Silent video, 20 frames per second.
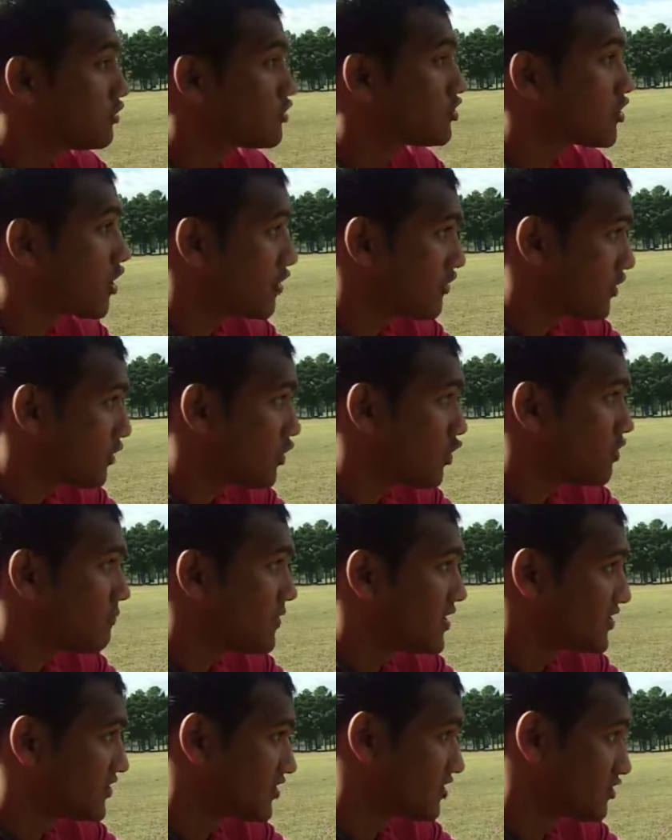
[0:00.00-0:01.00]
to start their own
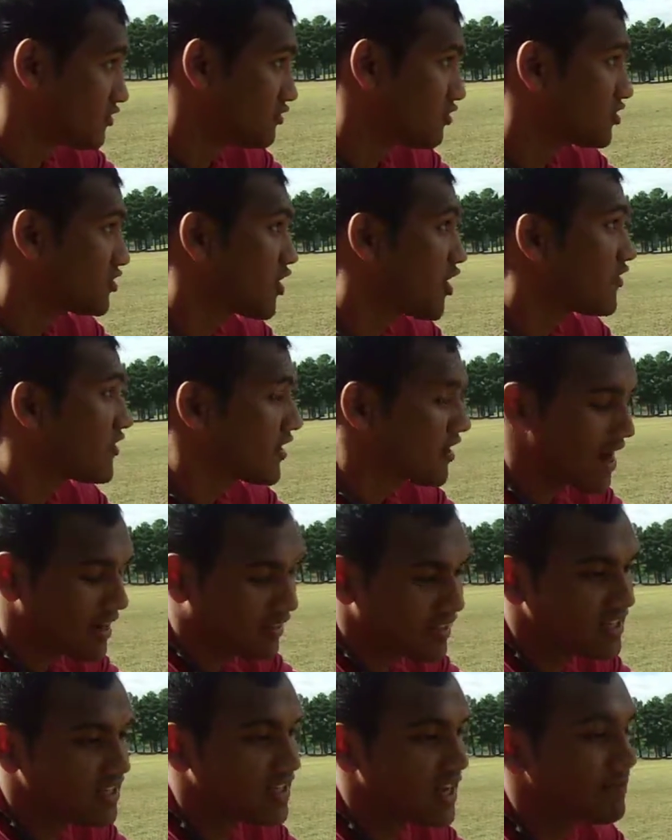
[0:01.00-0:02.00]
businesses, or to start at
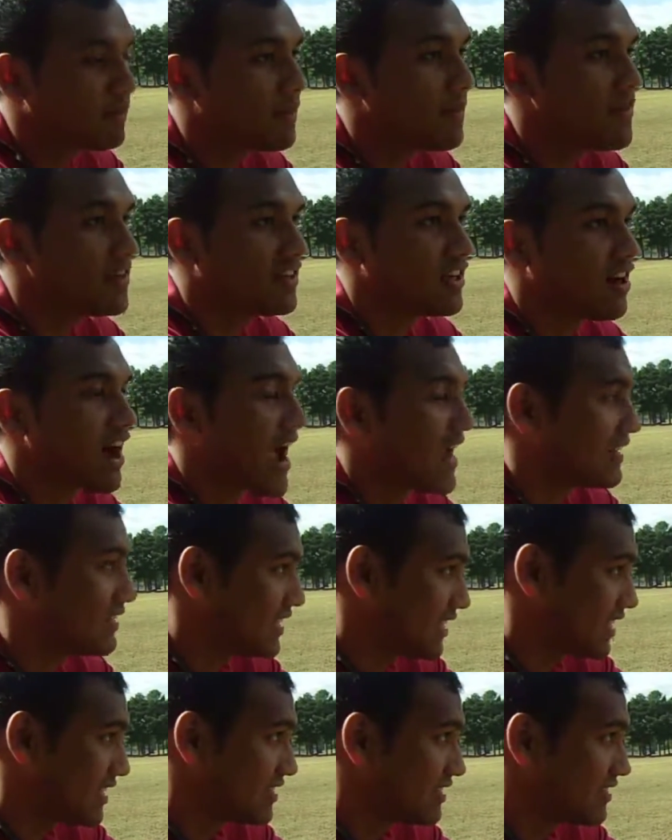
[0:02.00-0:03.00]
least implement their
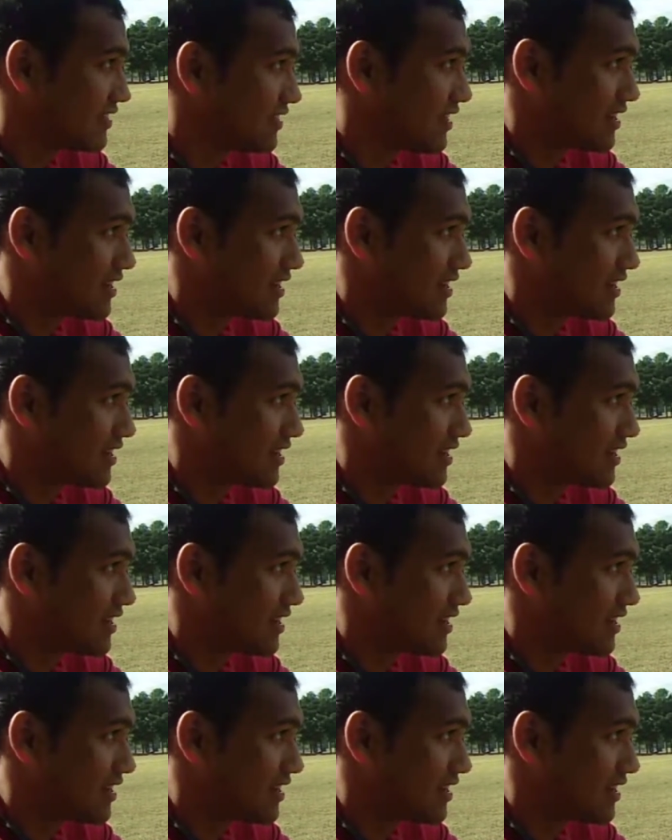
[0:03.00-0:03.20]
ideas.